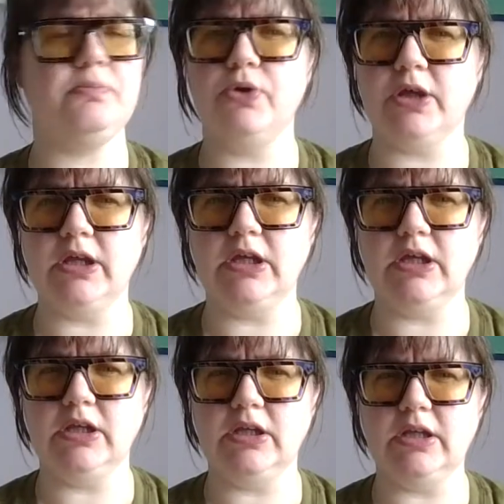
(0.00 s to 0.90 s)

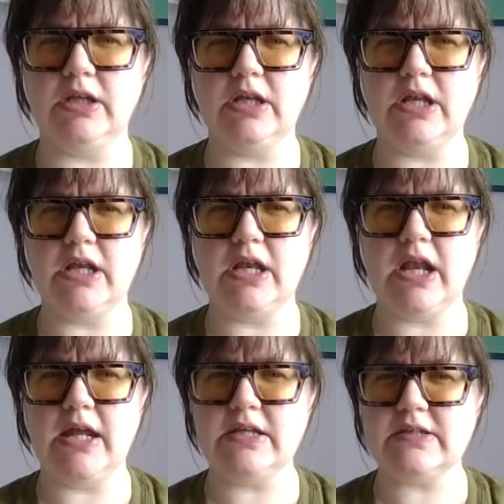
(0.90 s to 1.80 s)
Pookie
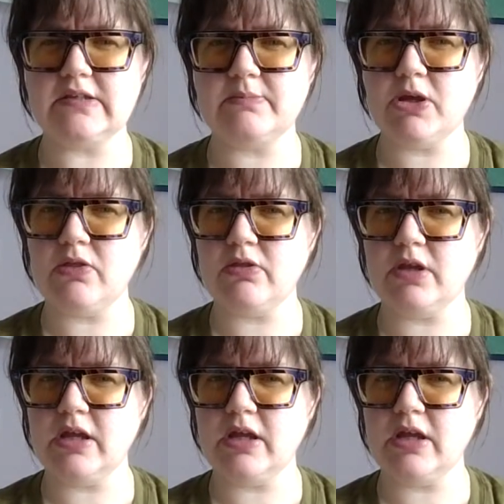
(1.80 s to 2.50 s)
Naismith?